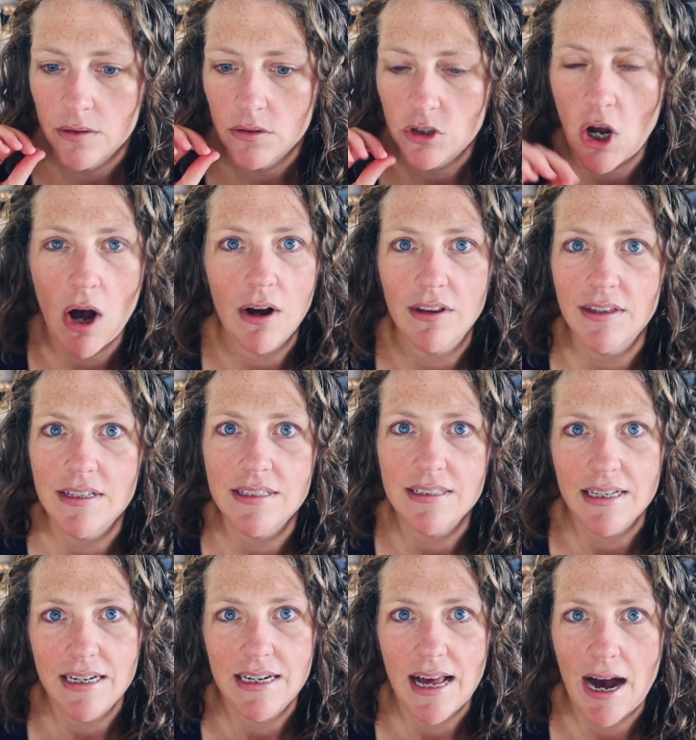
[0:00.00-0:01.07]
talk this
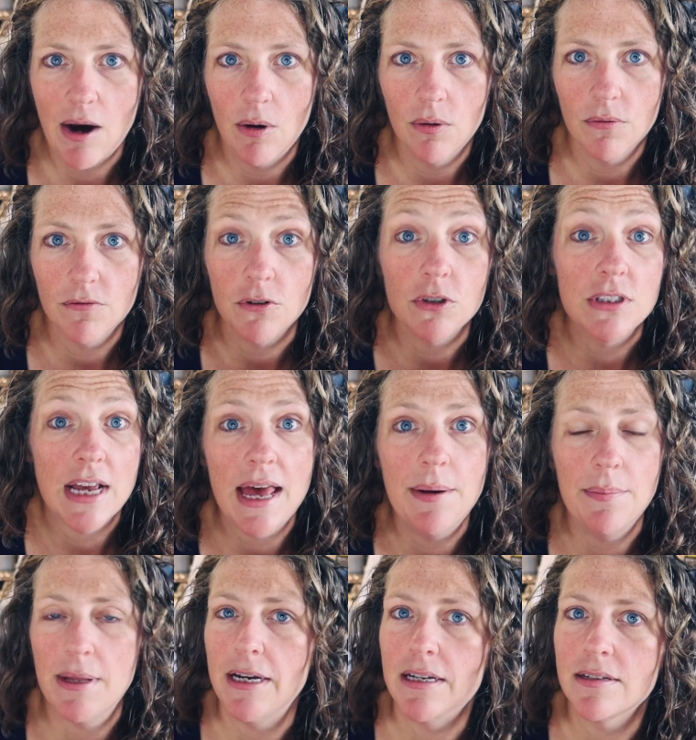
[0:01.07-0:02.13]
scene out for ten
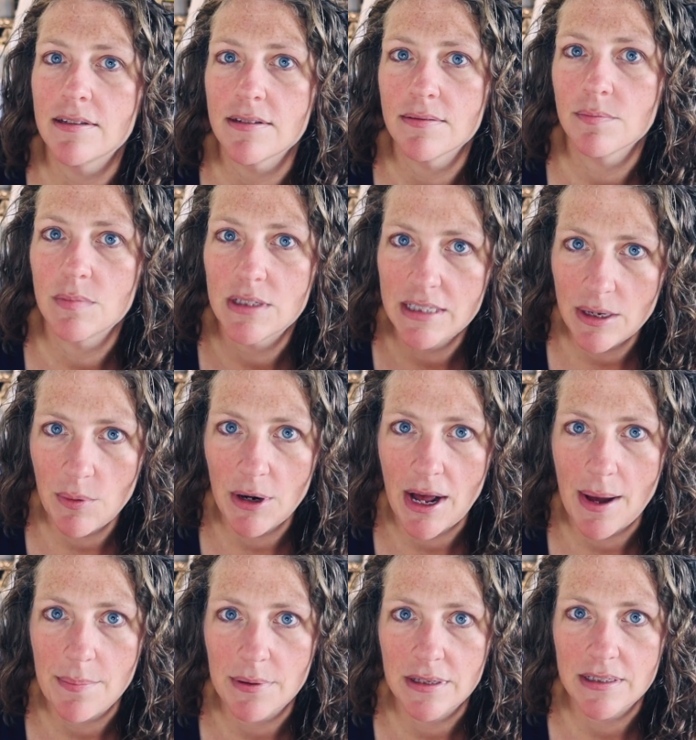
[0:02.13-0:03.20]
minutes, see what
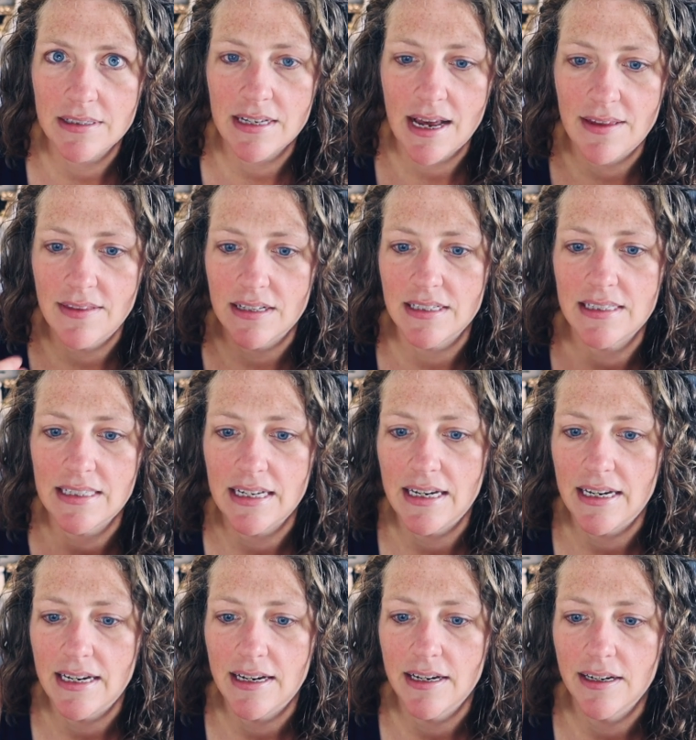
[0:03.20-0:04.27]
happens, and then
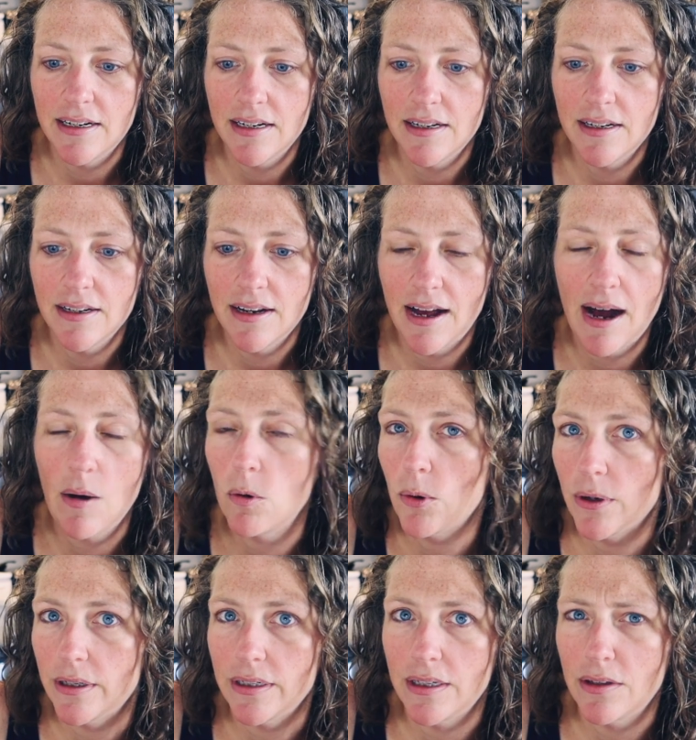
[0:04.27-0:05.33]
see how
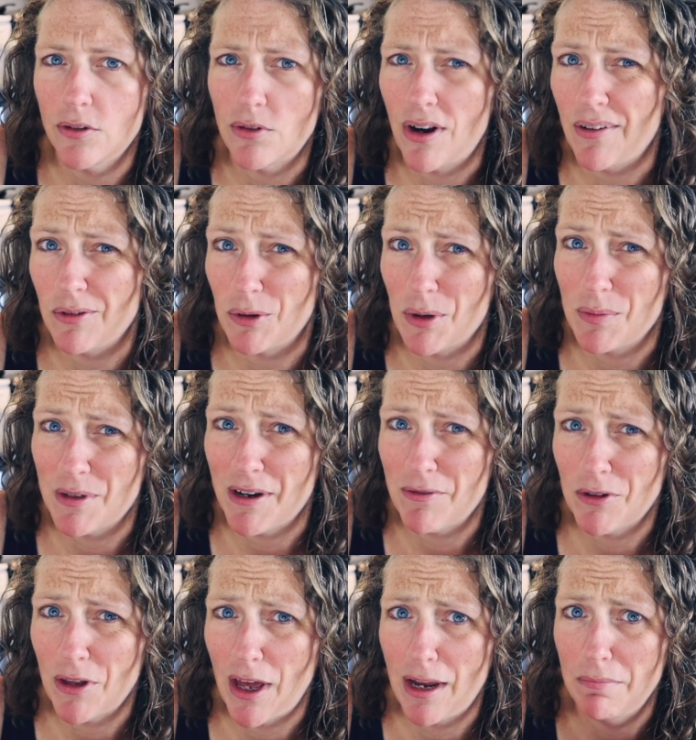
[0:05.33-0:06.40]
quickly the draft comes
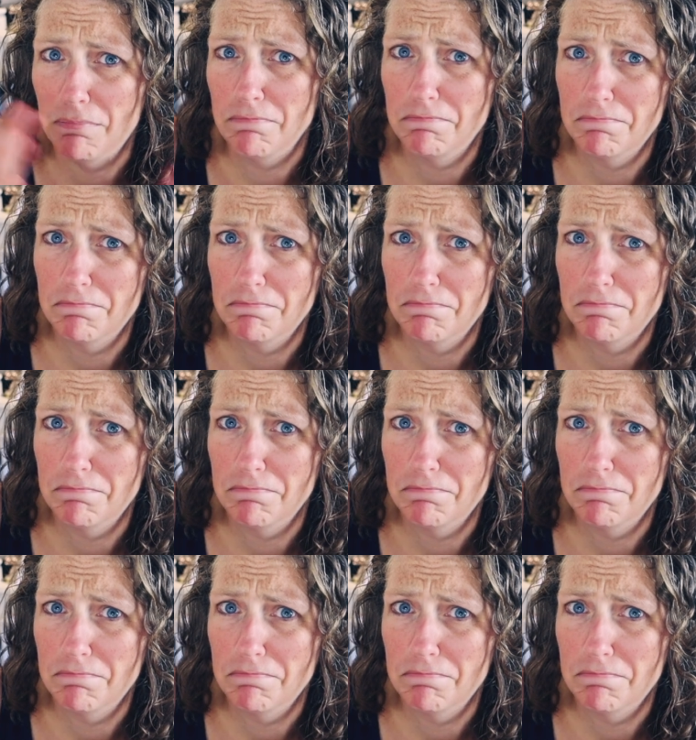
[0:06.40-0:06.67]
after that.